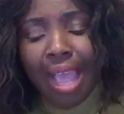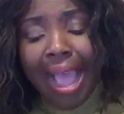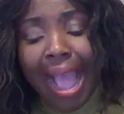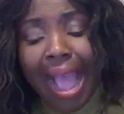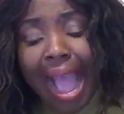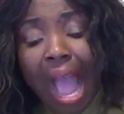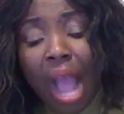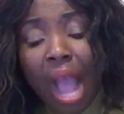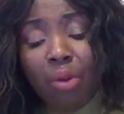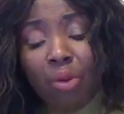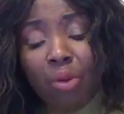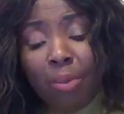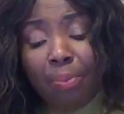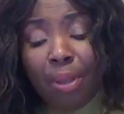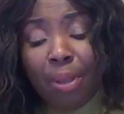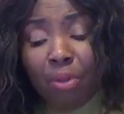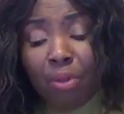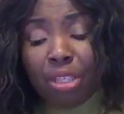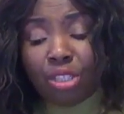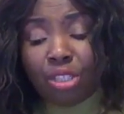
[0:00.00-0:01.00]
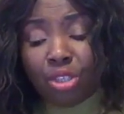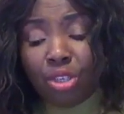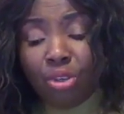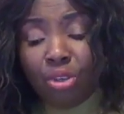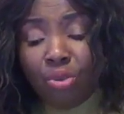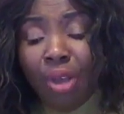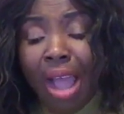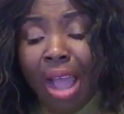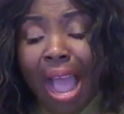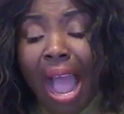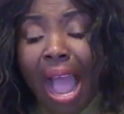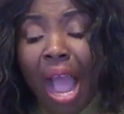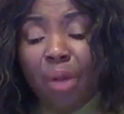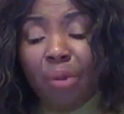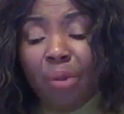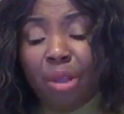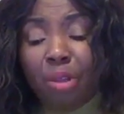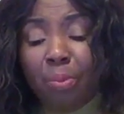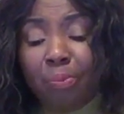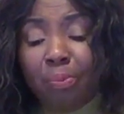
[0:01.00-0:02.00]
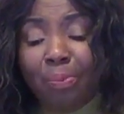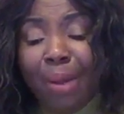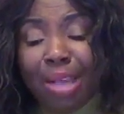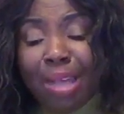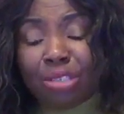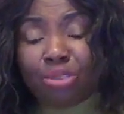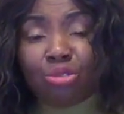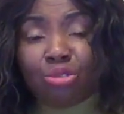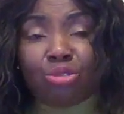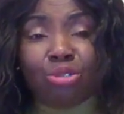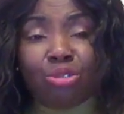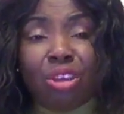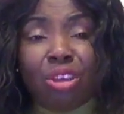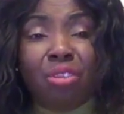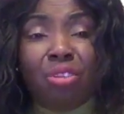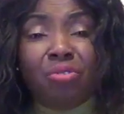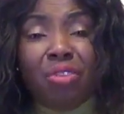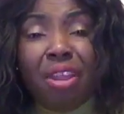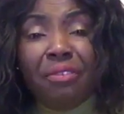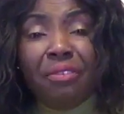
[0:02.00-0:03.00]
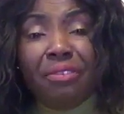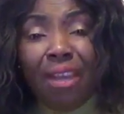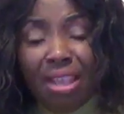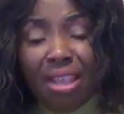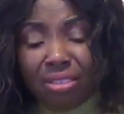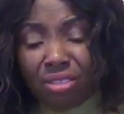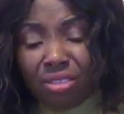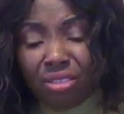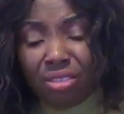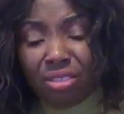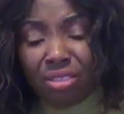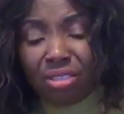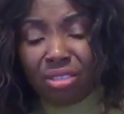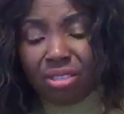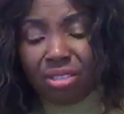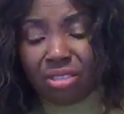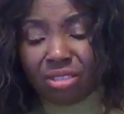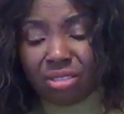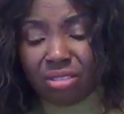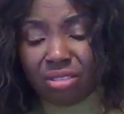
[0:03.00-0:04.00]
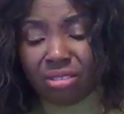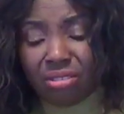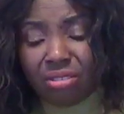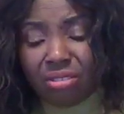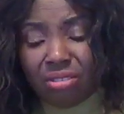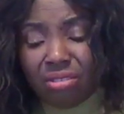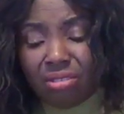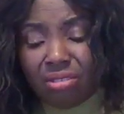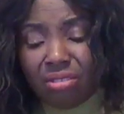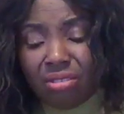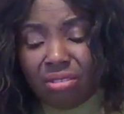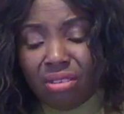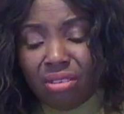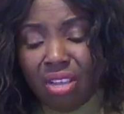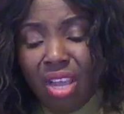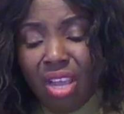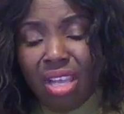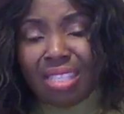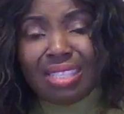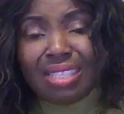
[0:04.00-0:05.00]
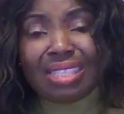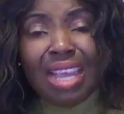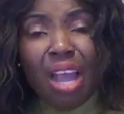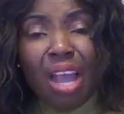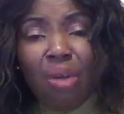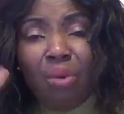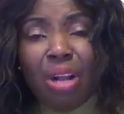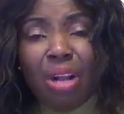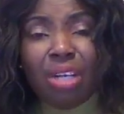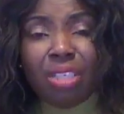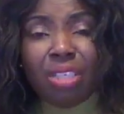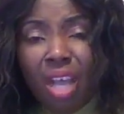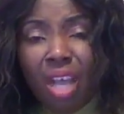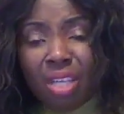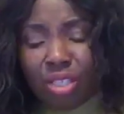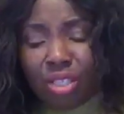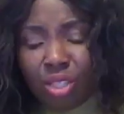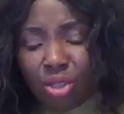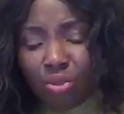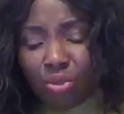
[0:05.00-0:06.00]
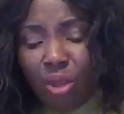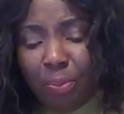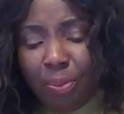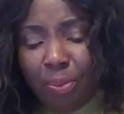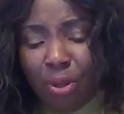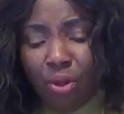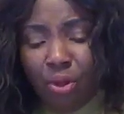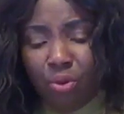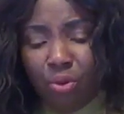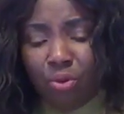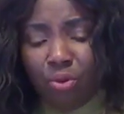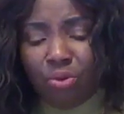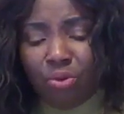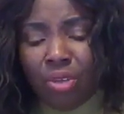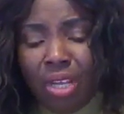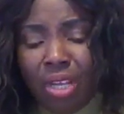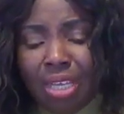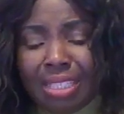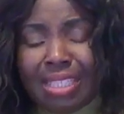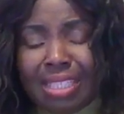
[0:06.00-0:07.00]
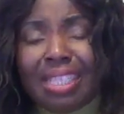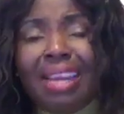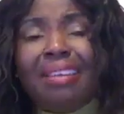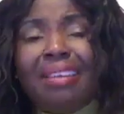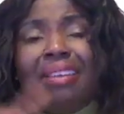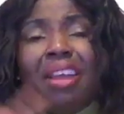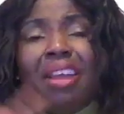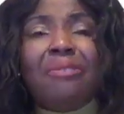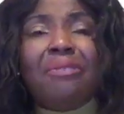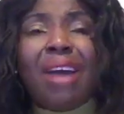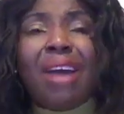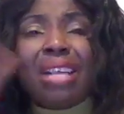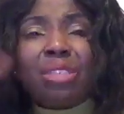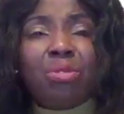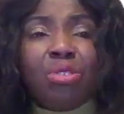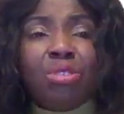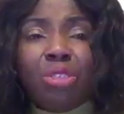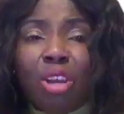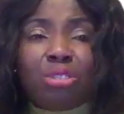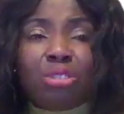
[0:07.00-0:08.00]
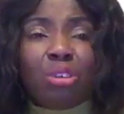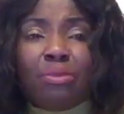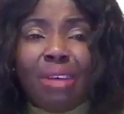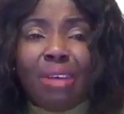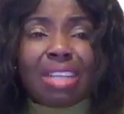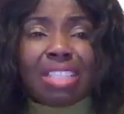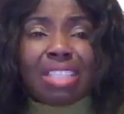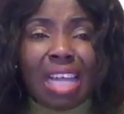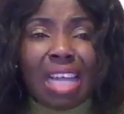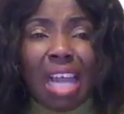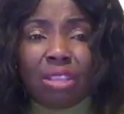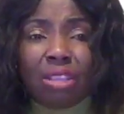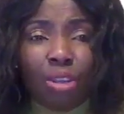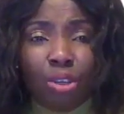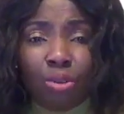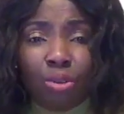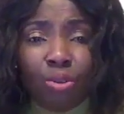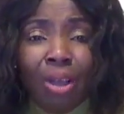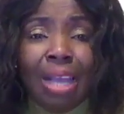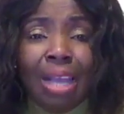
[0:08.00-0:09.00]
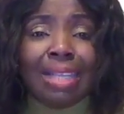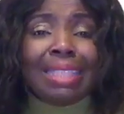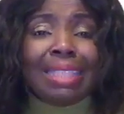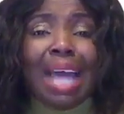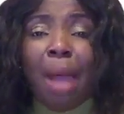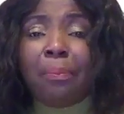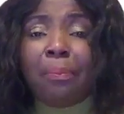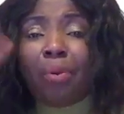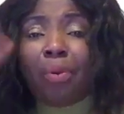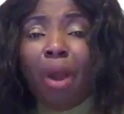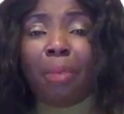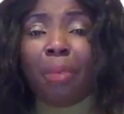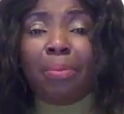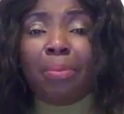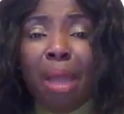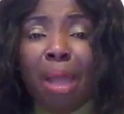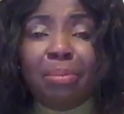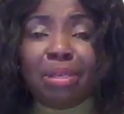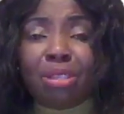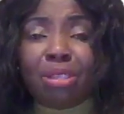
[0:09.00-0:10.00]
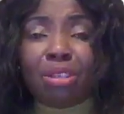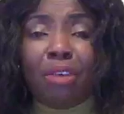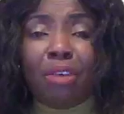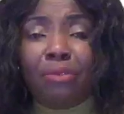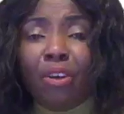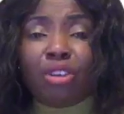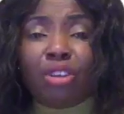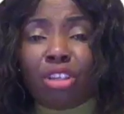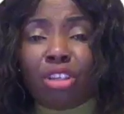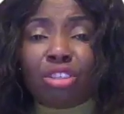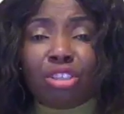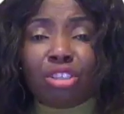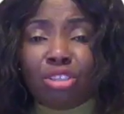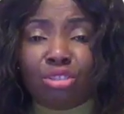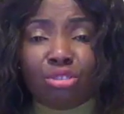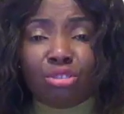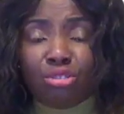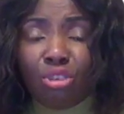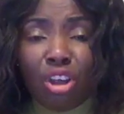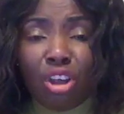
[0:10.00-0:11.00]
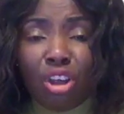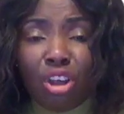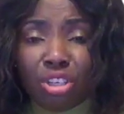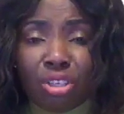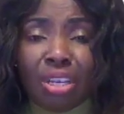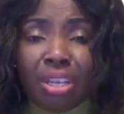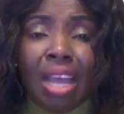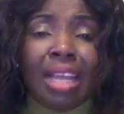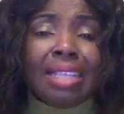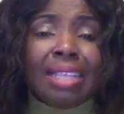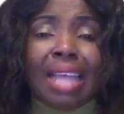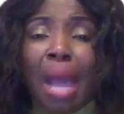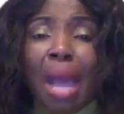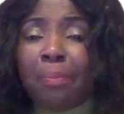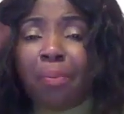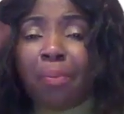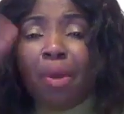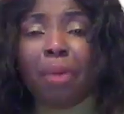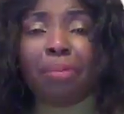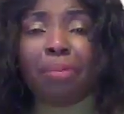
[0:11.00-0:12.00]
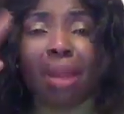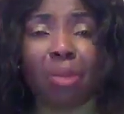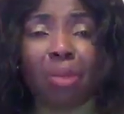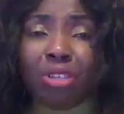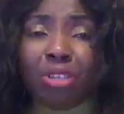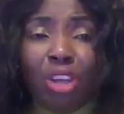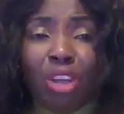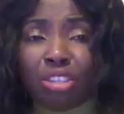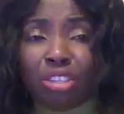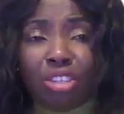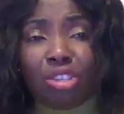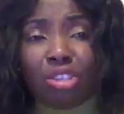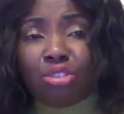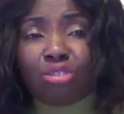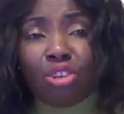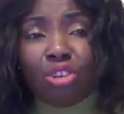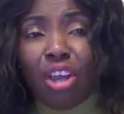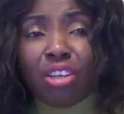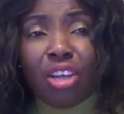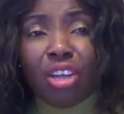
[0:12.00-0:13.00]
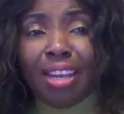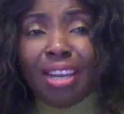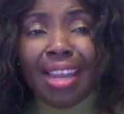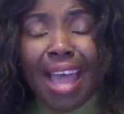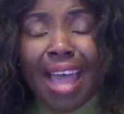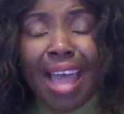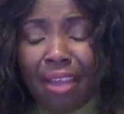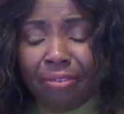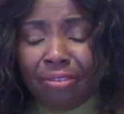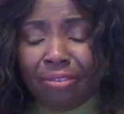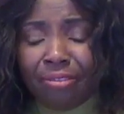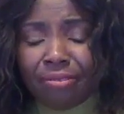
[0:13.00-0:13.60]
I will be with you. And when you pass through the rivers, they will not sweep you. The rivers will not overshadow you. That problem is not for your destruction. That problem will not destroy your life.